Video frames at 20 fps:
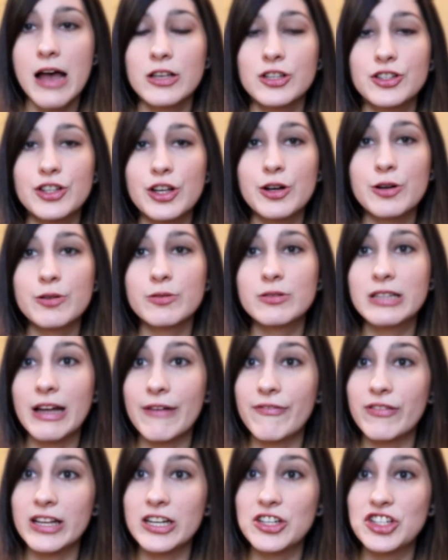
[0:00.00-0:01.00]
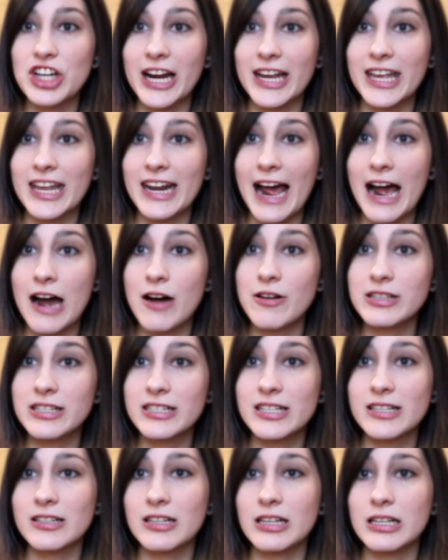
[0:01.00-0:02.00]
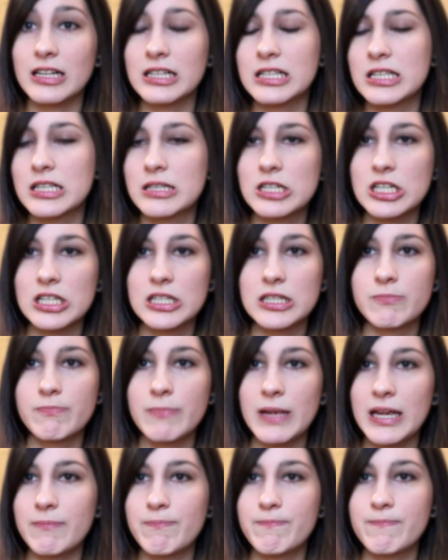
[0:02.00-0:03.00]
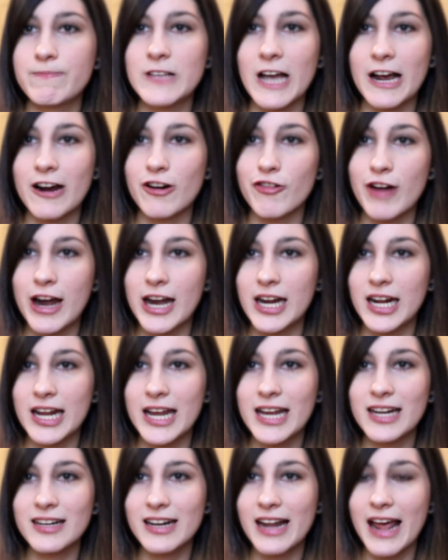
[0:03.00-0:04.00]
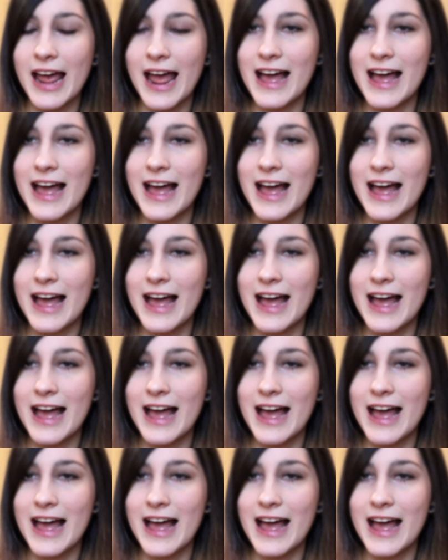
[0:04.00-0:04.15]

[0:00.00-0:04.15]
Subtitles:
So definitely check it out. It's just me decorating it.